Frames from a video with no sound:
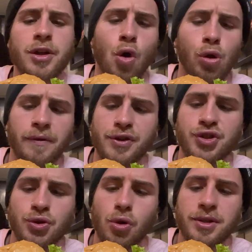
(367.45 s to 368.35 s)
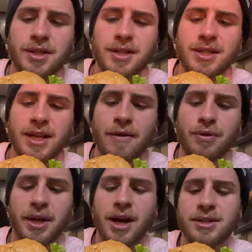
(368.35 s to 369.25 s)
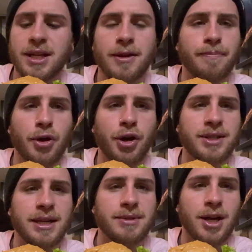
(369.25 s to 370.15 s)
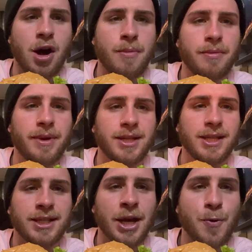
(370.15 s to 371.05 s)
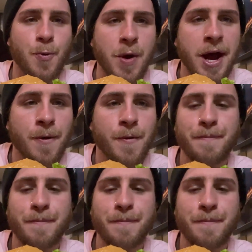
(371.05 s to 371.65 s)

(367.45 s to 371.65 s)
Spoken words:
All of the sauces and everything else in the burger seems to complement it so well.